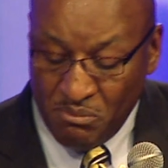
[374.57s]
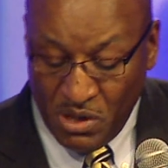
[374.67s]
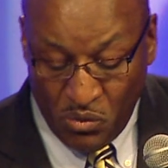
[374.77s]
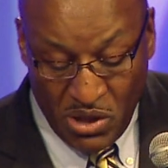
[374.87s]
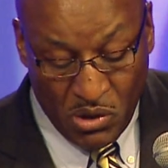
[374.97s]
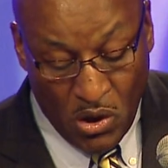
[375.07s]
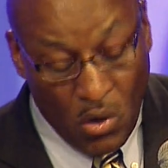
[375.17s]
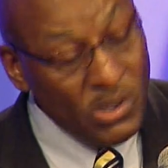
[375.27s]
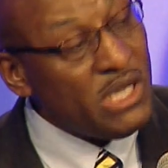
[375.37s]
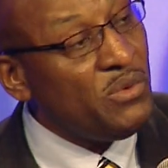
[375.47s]
But we will
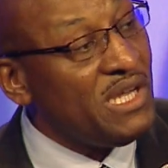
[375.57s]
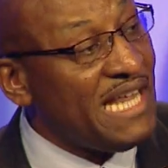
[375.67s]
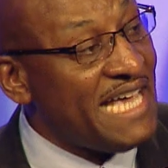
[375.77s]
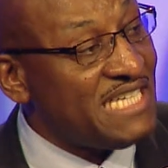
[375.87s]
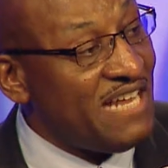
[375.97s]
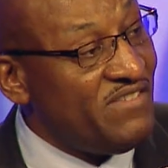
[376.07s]
only realize that